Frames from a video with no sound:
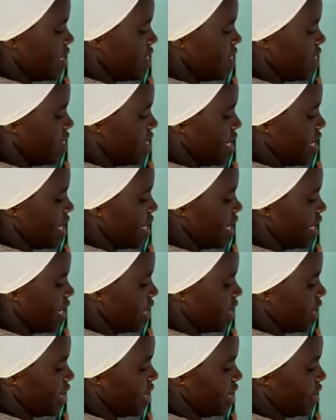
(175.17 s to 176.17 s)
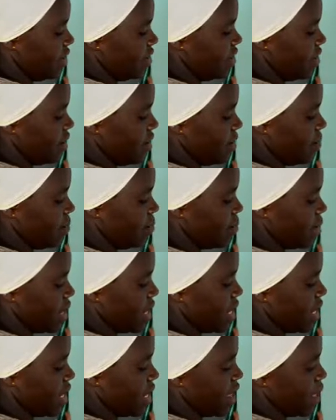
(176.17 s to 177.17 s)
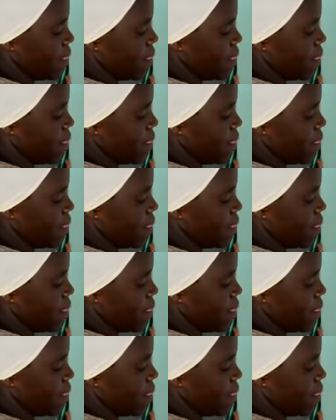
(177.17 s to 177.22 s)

they had eaten bananas.